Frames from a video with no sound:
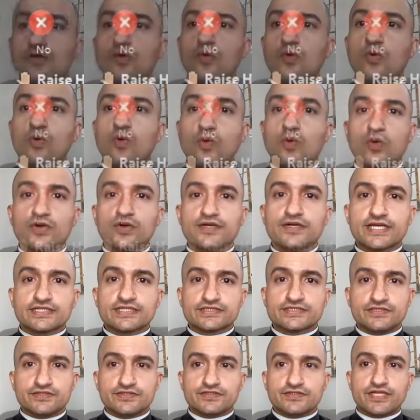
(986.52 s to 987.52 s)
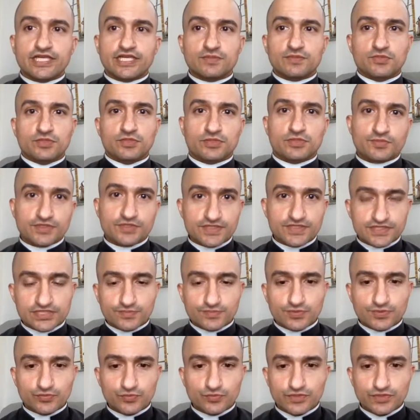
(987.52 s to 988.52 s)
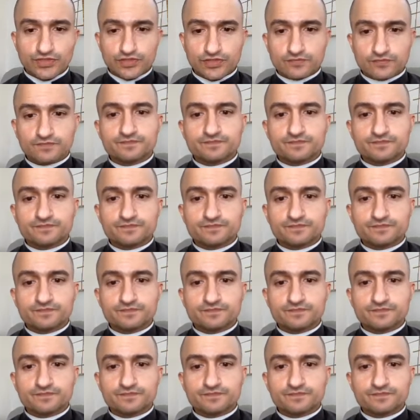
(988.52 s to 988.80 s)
or next to your name in the participant window.